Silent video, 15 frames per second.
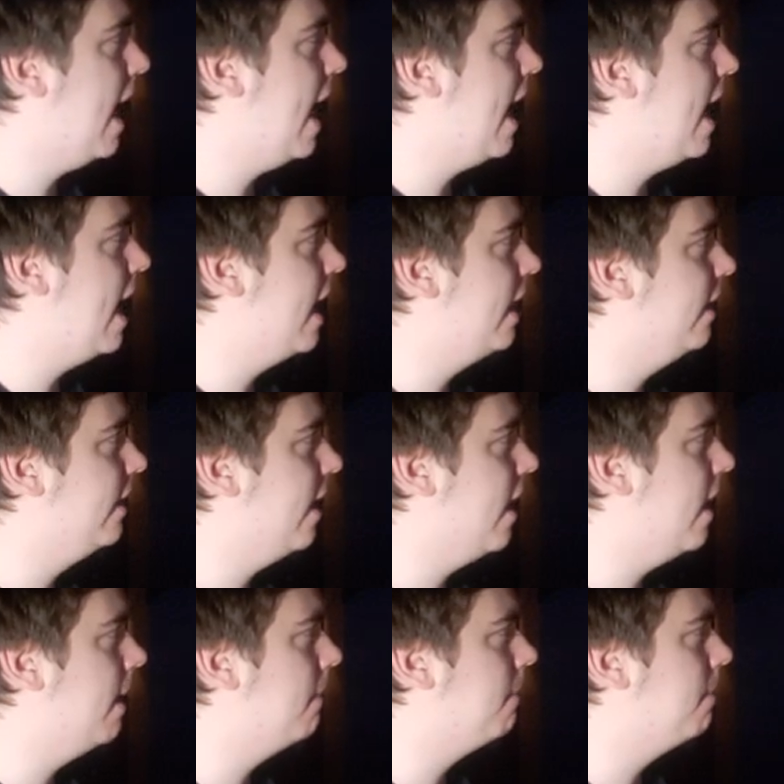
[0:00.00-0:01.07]
And,
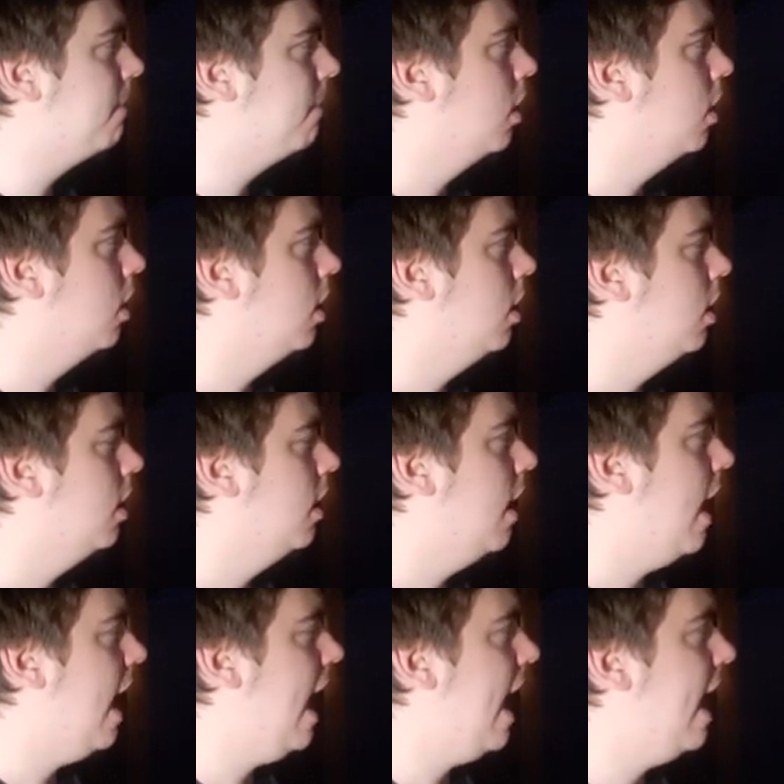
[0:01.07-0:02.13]
um,
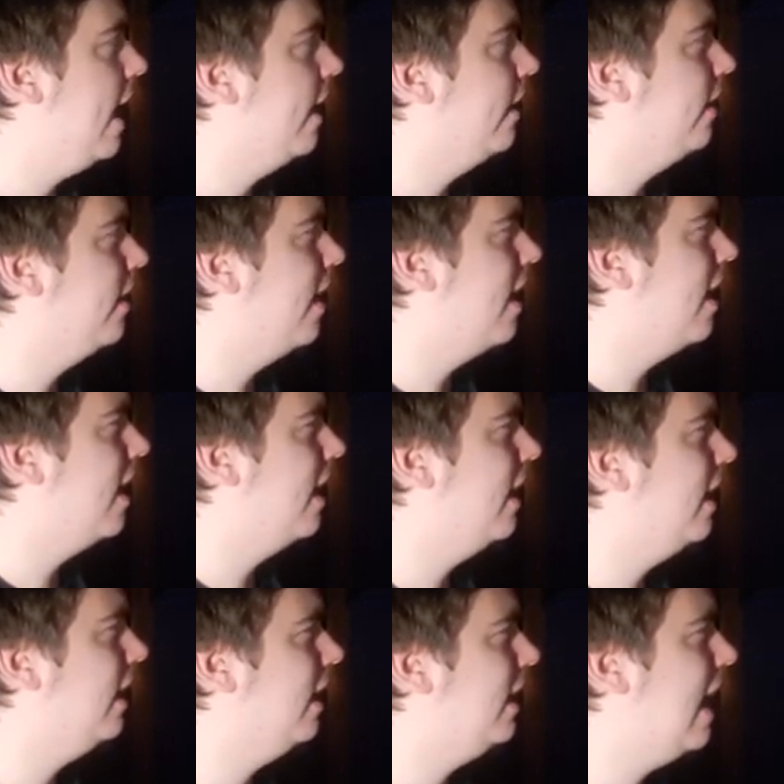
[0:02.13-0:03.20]
and,
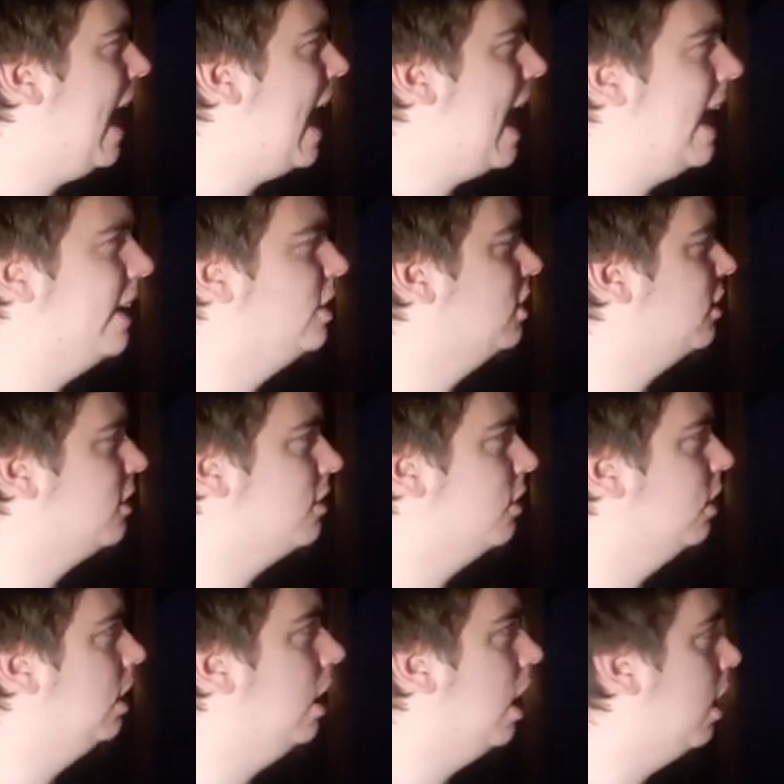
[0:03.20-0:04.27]
uh, yeah, I just
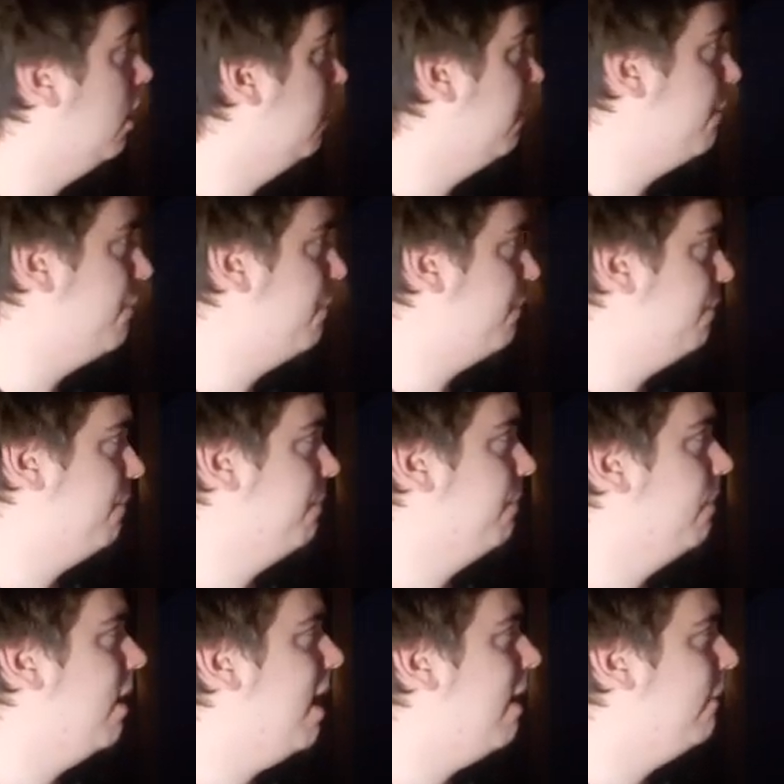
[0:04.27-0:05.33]
love
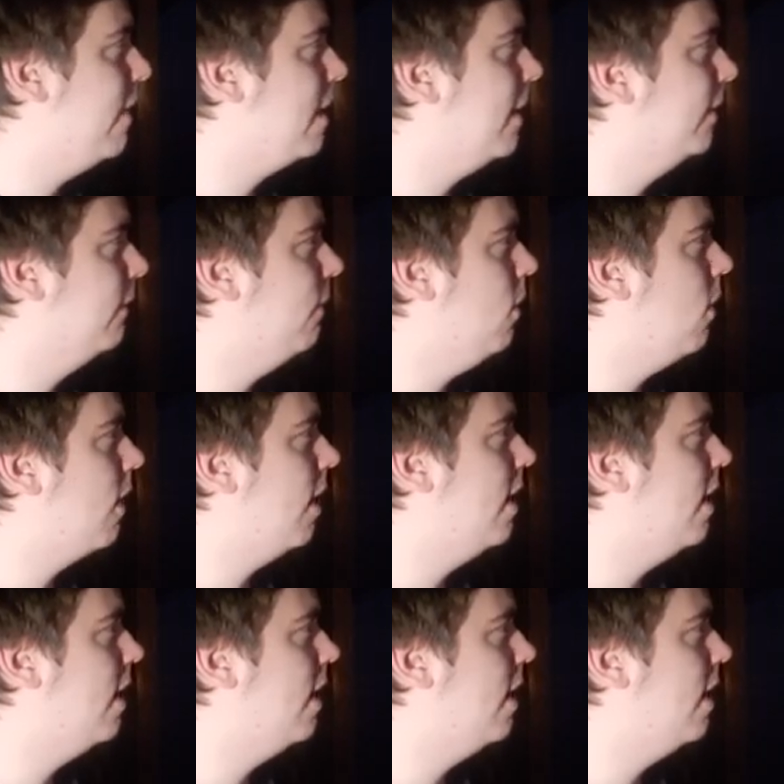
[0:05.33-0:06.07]
everything about the floor.